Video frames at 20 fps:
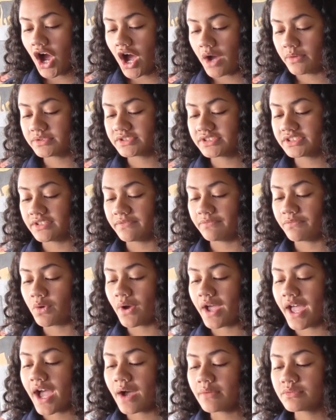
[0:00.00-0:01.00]
I would sit
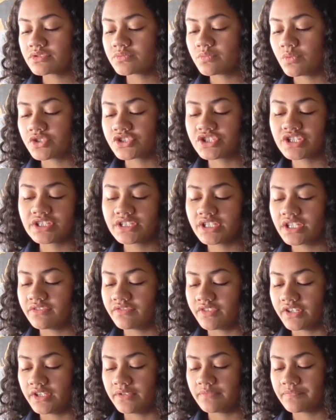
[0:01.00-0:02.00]
for hours watching
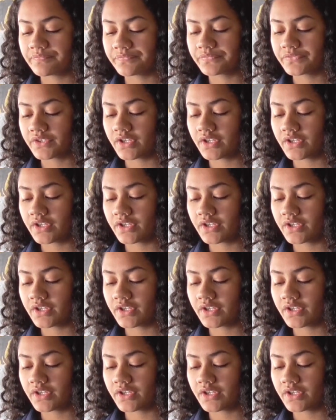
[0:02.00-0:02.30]
TV.